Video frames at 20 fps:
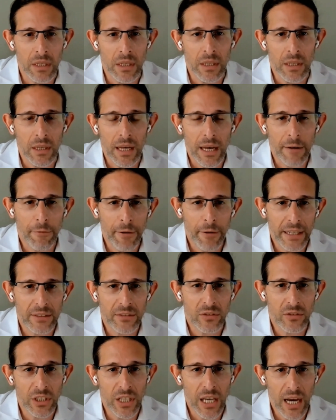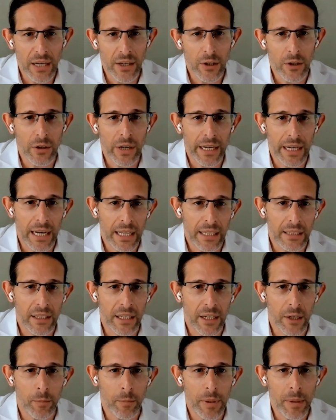affects younger and
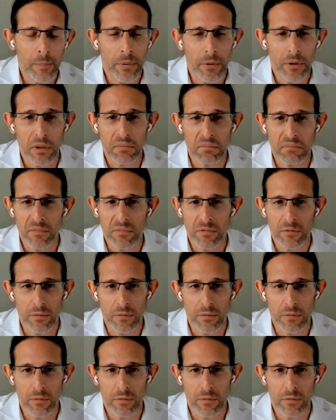healthier people